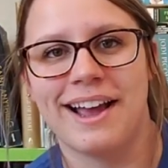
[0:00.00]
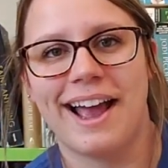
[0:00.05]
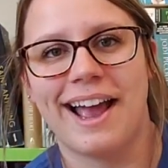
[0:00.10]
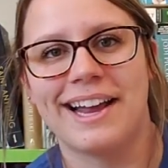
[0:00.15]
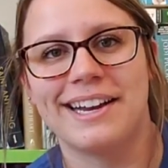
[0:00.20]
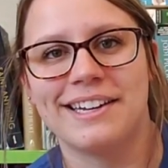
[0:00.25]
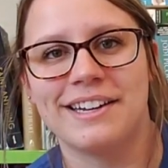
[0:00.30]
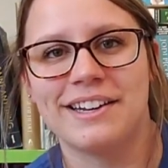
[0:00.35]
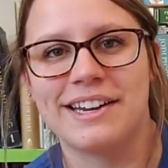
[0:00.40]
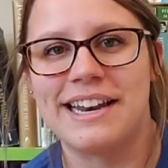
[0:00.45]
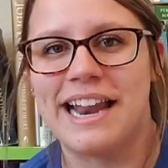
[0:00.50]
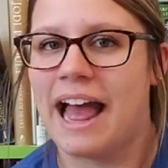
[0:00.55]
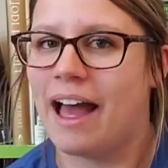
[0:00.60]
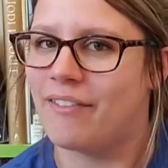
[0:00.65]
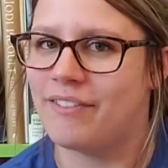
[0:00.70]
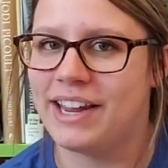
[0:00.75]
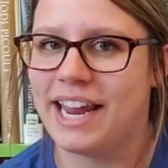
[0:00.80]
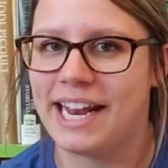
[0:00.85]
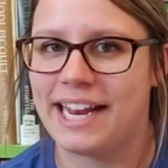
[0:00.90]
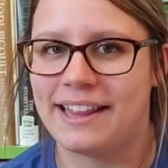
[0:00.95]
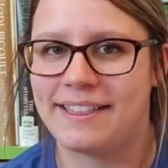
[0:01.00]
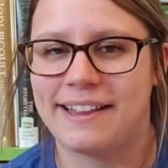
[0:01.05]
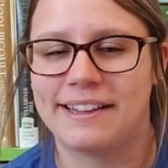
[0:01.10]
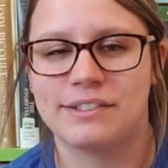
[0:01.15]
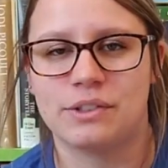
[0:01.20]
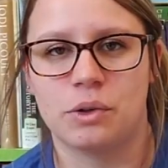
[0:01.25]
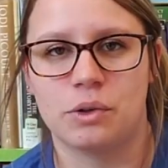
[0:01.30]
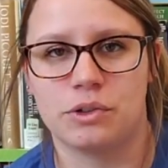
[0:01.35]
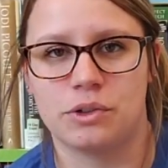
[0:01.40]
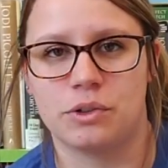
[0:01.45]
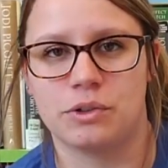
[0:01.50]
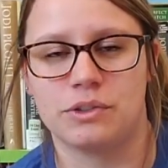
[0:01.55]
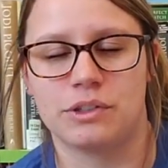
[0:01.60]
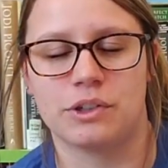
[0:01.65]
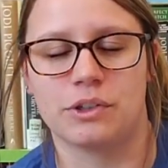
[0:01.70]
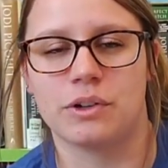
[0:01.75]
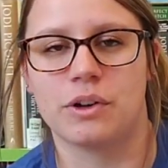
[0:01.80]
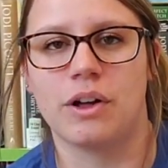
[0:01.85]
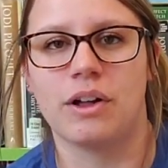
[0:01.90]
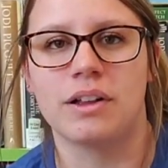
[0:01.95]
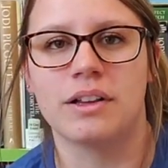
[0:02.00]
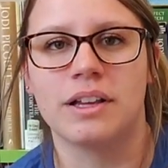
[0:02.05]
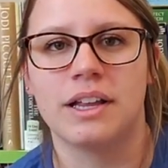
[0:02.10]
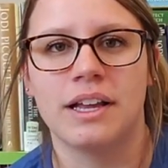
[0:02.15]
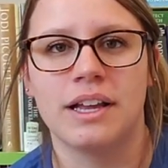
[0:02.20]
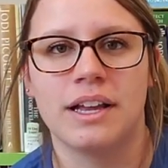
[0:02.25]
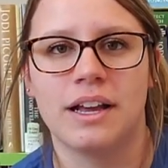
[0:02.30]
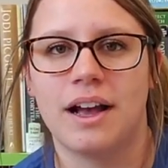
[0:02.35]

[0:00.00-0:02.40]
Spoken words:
navigating that social circle